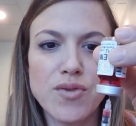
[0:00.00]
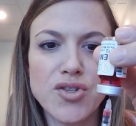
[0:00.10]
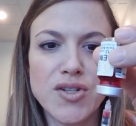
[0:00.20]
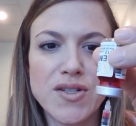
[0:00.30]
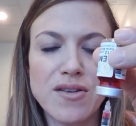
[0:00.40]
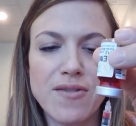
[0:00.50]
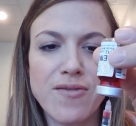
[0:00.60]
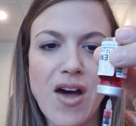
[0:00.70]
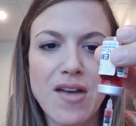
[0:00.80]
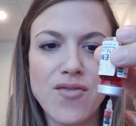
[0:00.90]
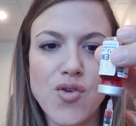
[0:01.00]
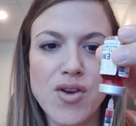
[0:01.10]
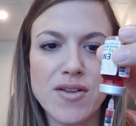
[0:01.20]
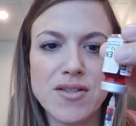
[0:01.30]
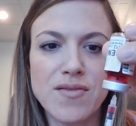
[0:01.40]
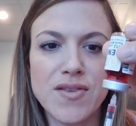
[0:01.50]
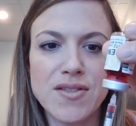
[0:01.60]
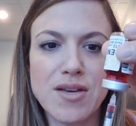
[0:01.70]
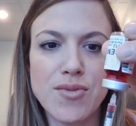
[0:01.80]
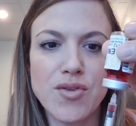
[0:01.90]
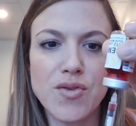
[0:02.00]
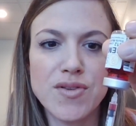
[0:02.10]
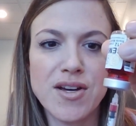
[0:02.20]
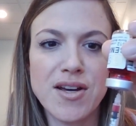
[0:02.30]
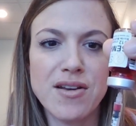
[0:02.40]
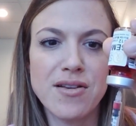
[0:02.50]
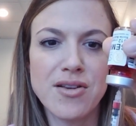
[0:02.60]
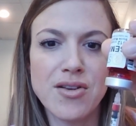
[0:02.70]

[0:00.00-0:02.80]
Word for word: which is the five units of the semaglutide.